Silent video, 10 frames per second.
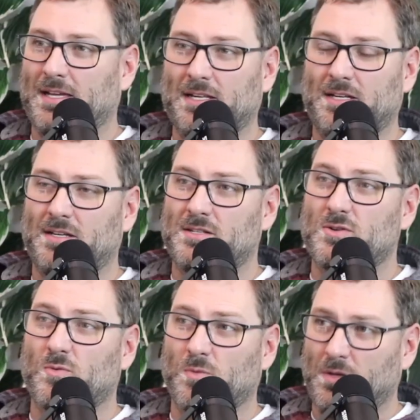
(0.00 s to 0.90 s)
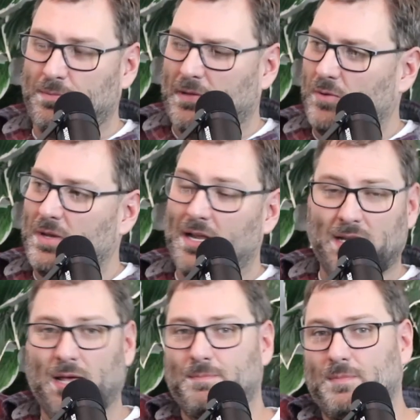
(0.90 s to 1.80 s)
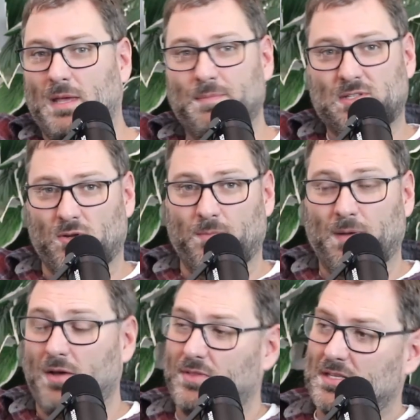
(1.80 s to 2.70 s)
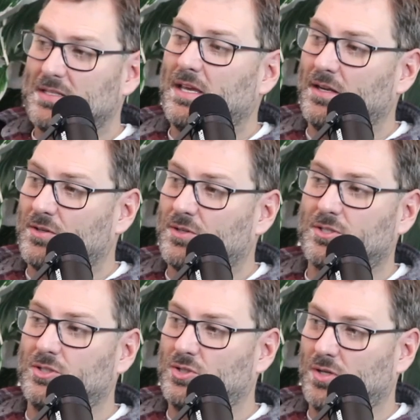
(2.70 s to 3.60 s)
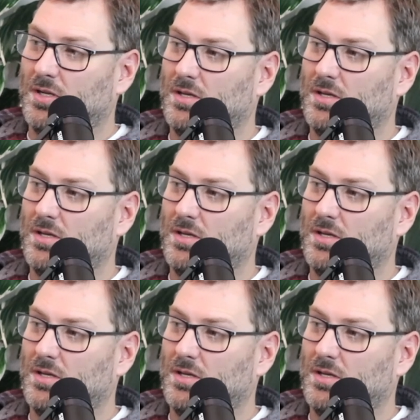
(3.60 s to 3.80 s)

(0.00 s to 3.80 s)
I did it as a replay. We had an episode about this, can a Christian drink?